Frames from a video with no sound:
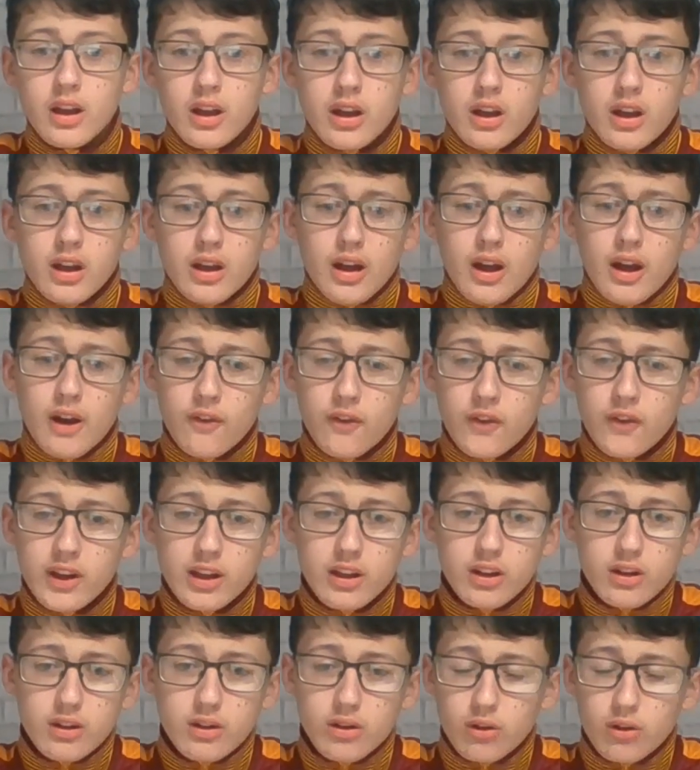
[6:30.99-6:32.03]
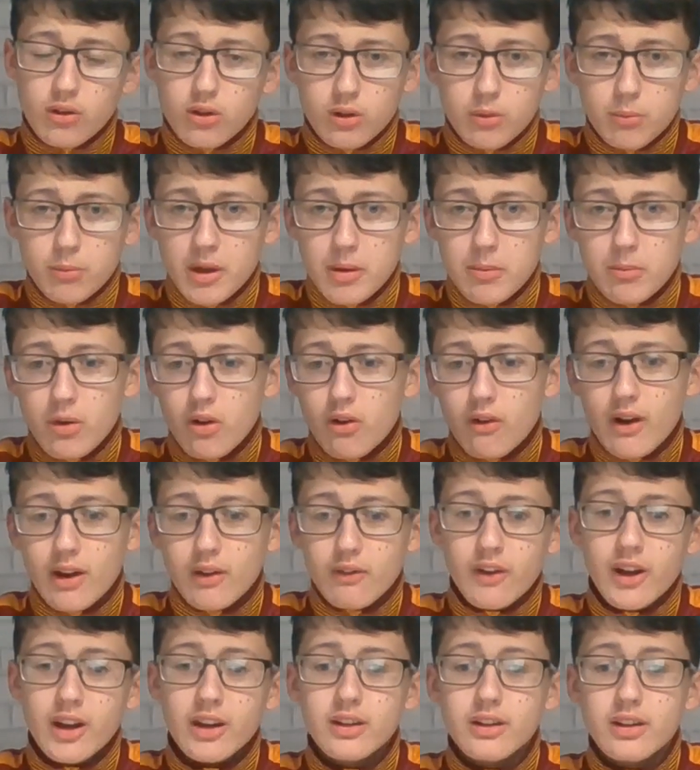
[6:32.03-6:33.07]
I think there could have been more
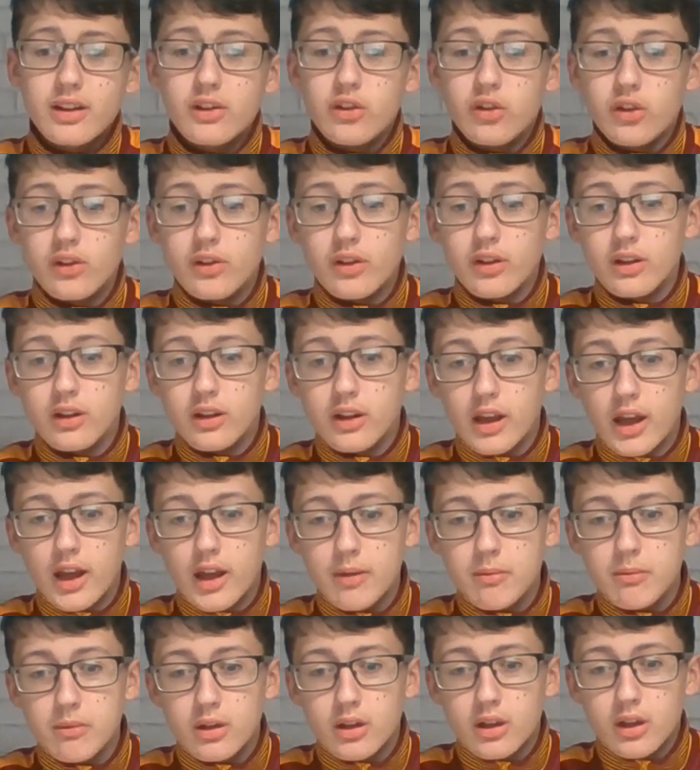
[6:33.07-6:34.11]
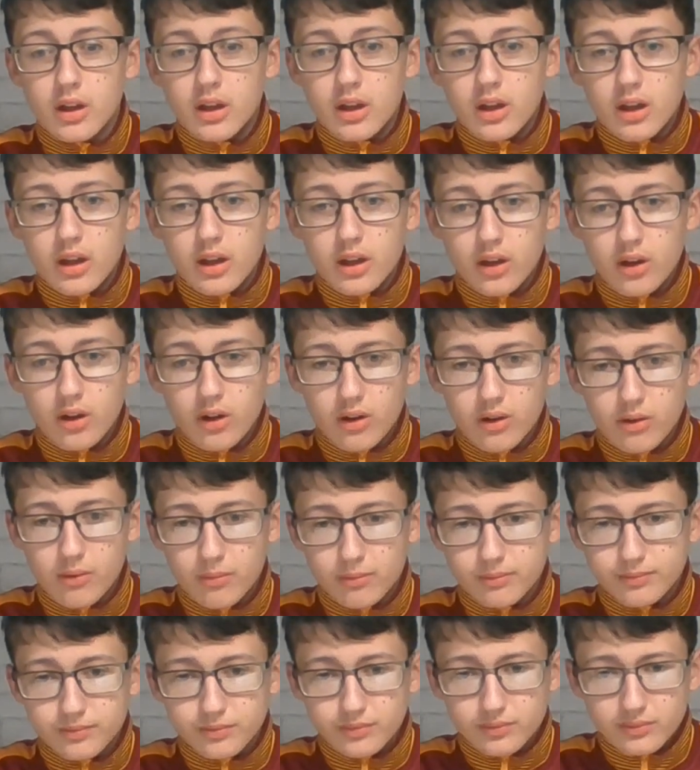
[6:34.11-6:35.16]
advantages in the game. You know,
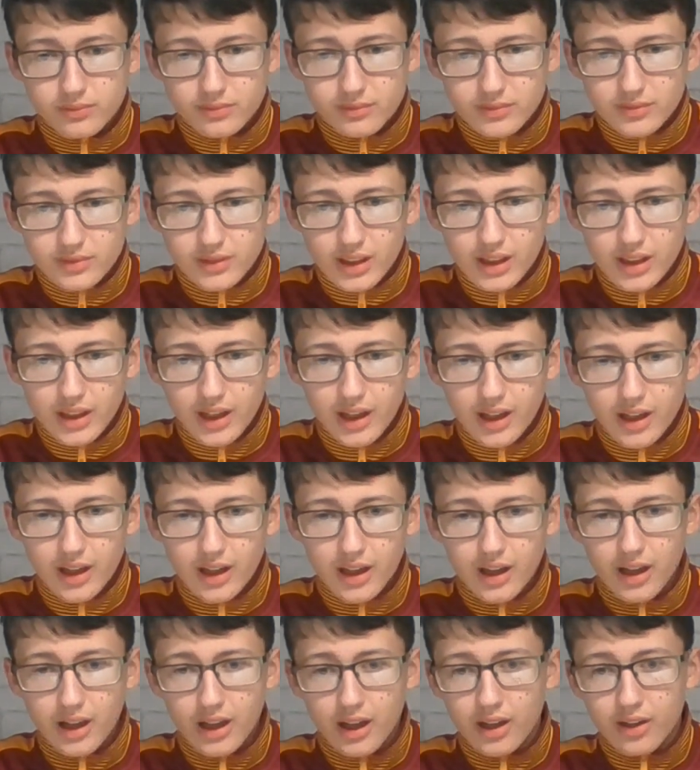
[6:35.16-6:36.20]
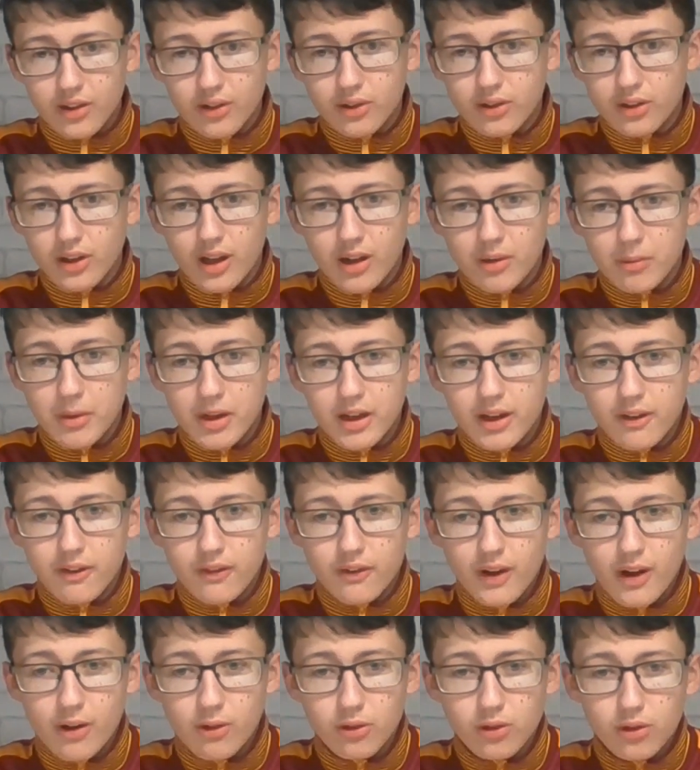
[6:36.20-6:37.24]
I don't know how many fouls
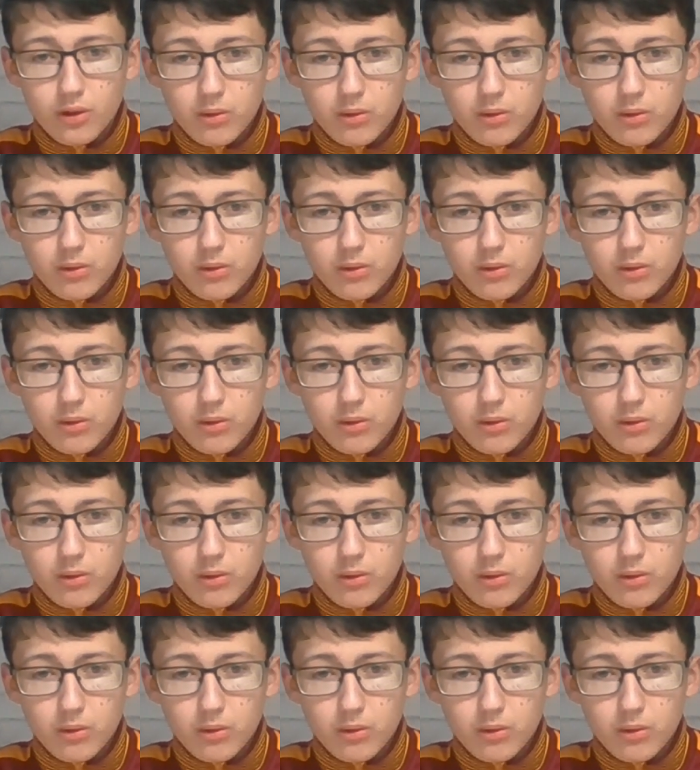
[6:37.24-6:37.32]
there were.